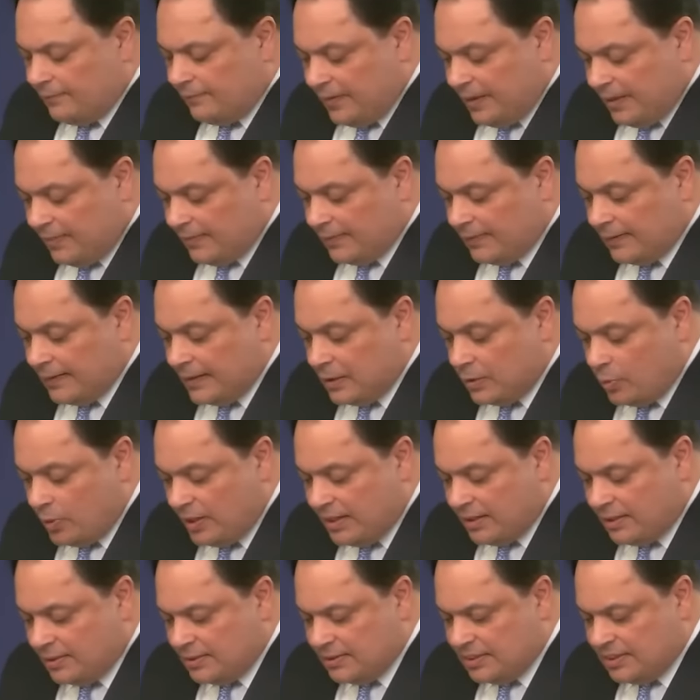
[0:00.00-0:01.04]
Fifthly,
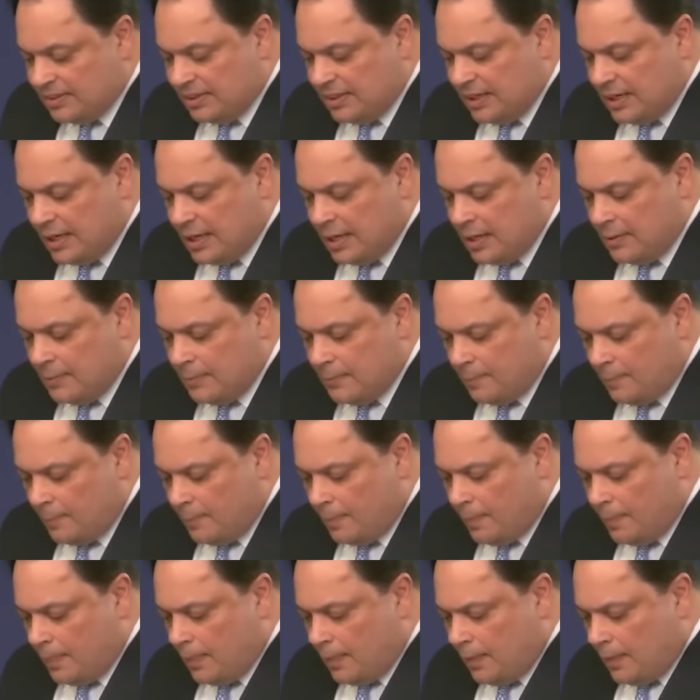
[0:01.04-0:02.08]
we can see,
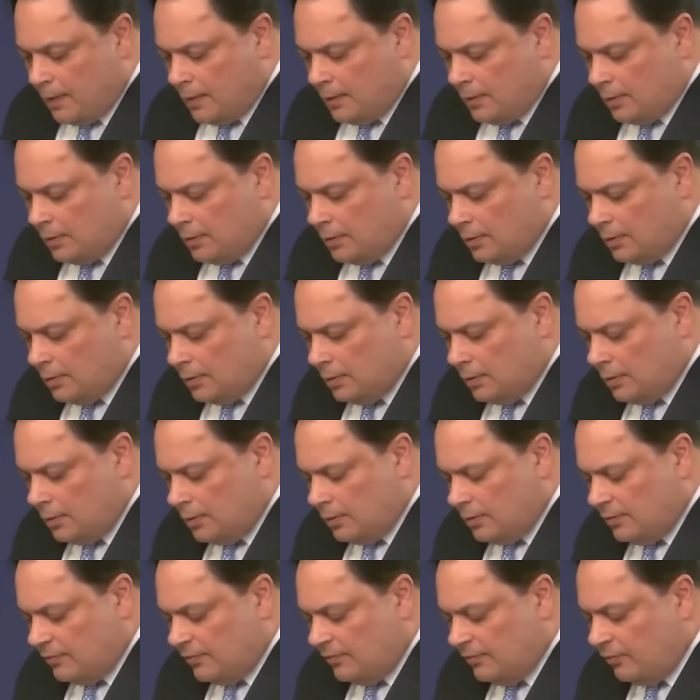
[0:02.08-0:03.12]

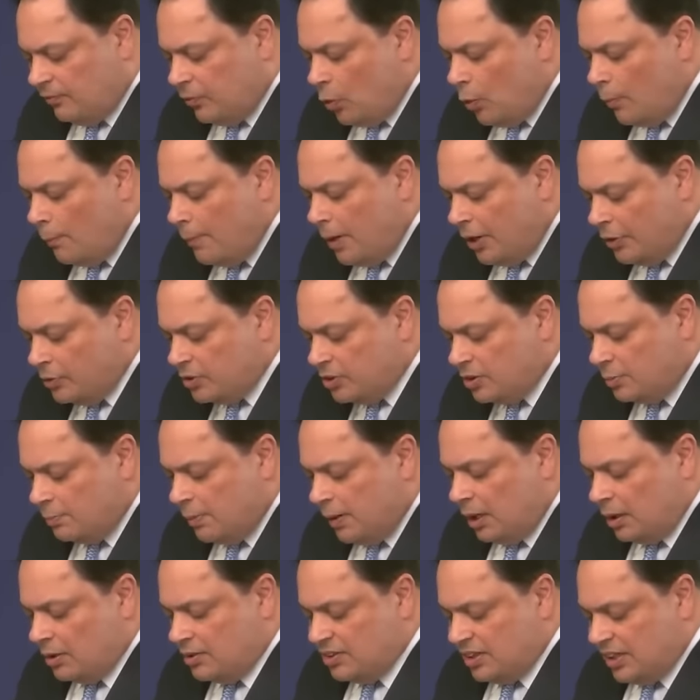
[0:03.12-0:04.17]
for most
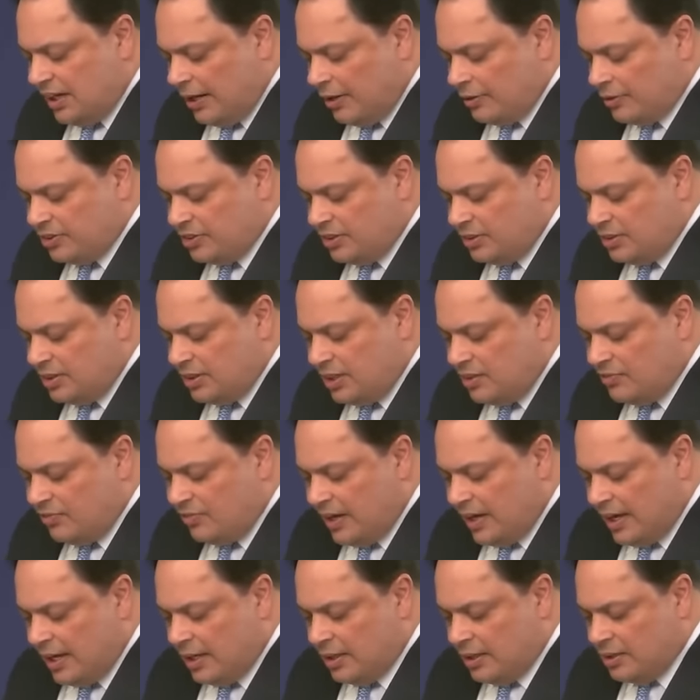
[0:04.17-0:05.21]
bugs, errors and
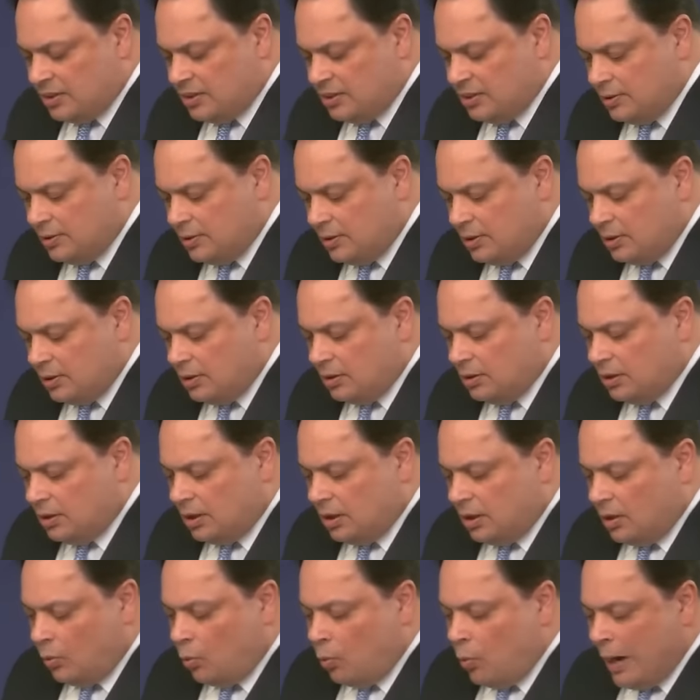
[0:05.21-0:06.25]
defects,
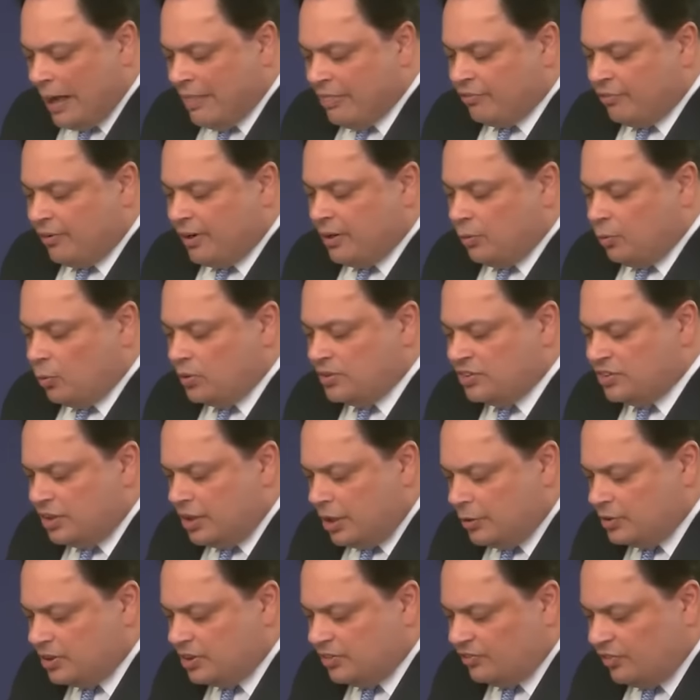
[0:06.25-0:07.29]
whether it was
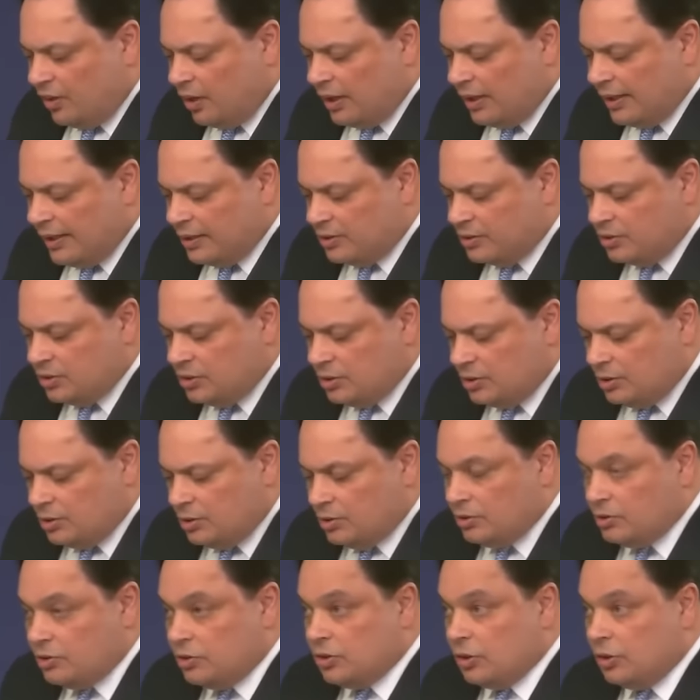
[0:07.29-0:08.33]
notified
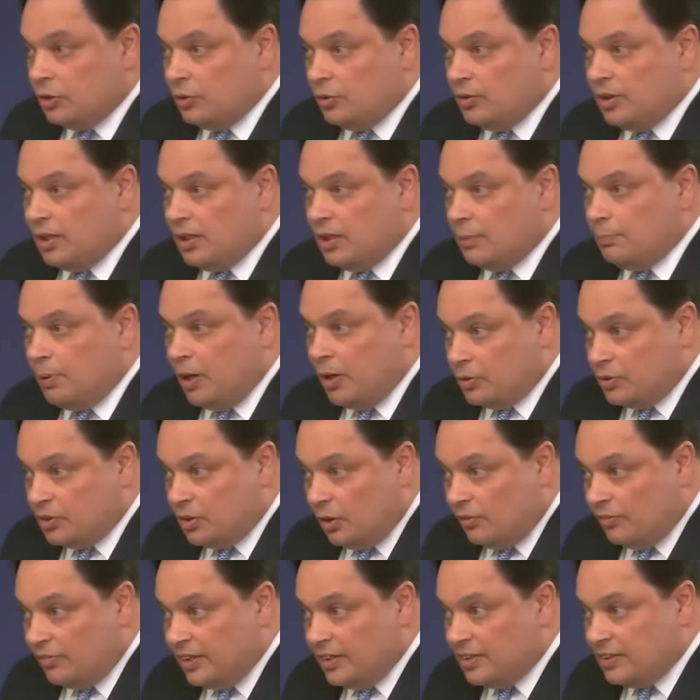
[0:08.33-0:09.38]
to the
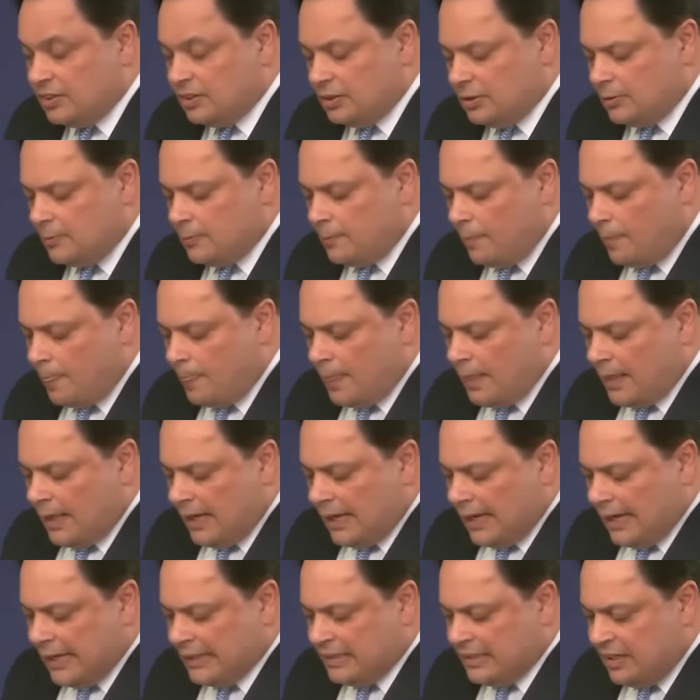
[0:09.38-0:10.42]
post office
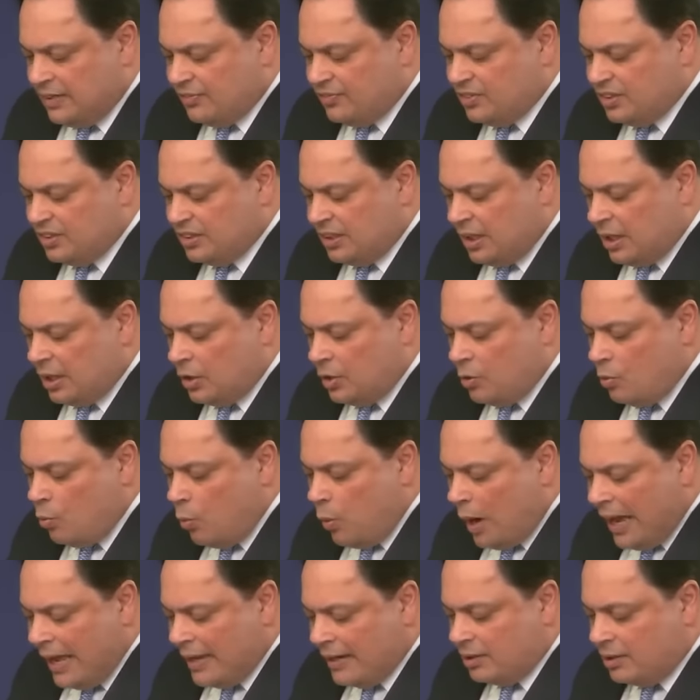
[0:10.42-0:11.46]
And if so,
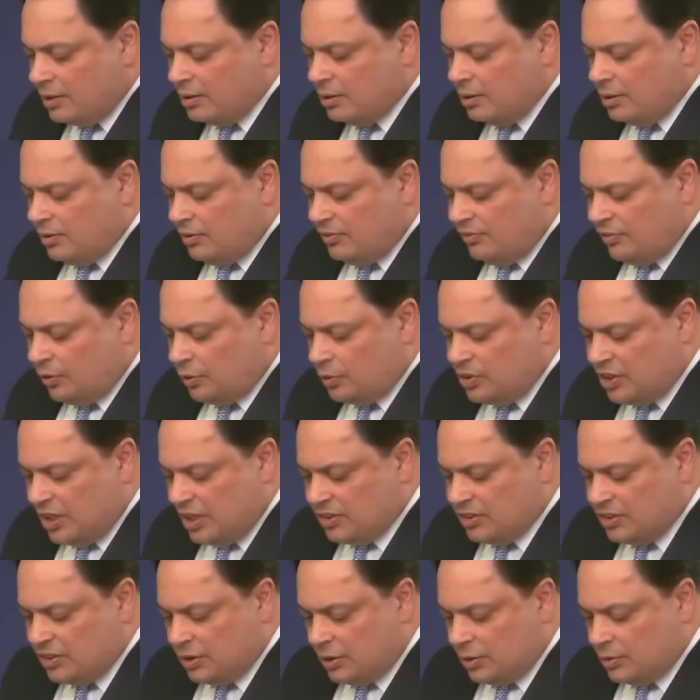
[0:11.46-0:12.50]
when,
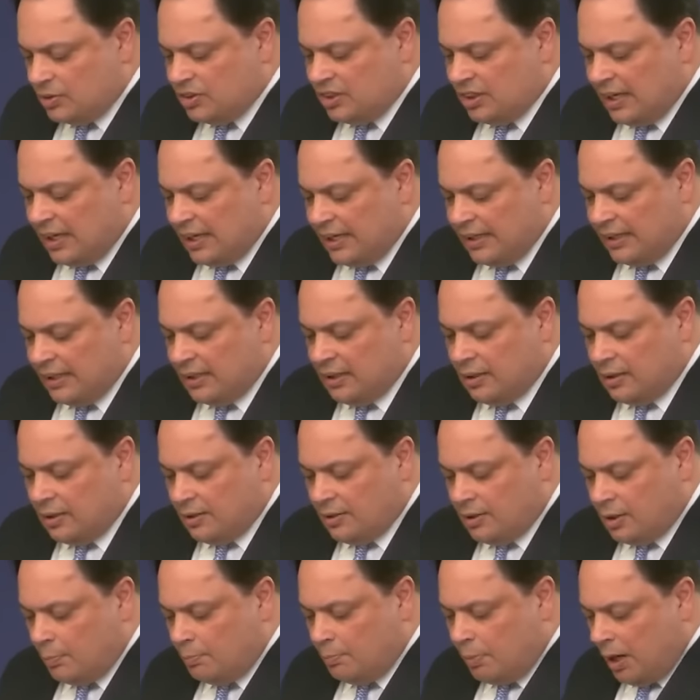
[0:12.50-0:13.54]
Fujitsu say,
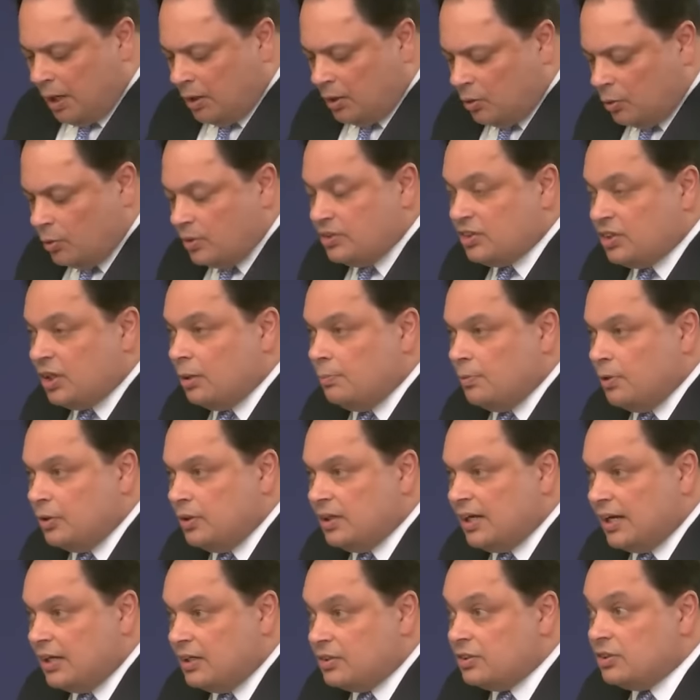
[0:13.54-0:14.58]
the bug was
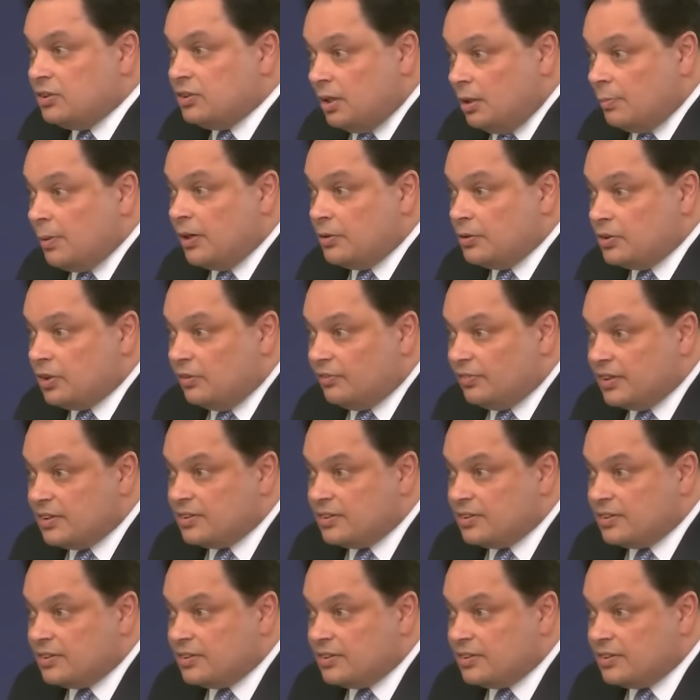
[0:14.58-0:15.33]
communicated to the post